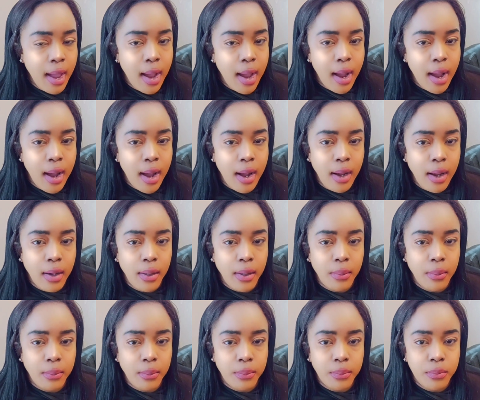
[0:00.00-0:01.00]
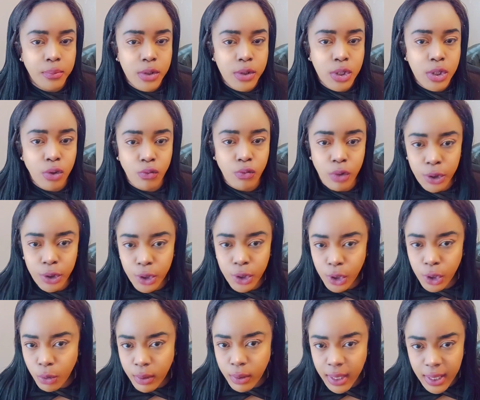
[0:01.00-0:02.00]
to run the
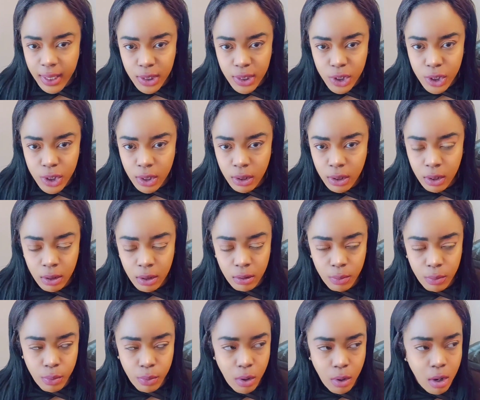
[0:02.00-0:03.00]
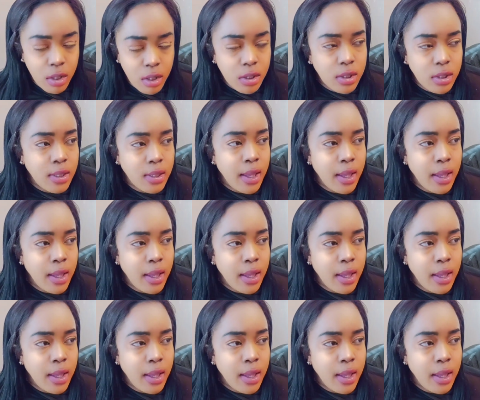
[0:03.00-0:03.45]
location in the Bronx.